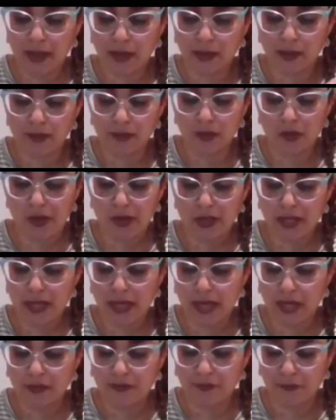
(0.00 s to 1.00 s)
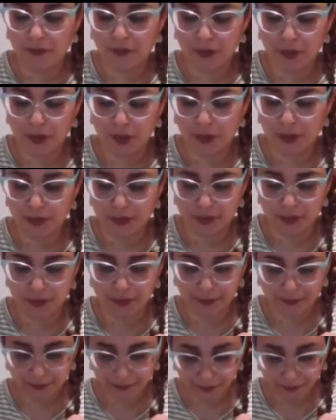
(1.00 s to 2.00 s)
so I can add photos.
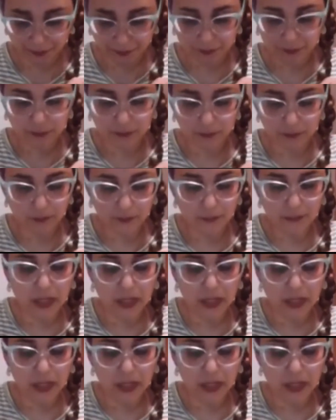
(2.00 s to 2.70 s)
You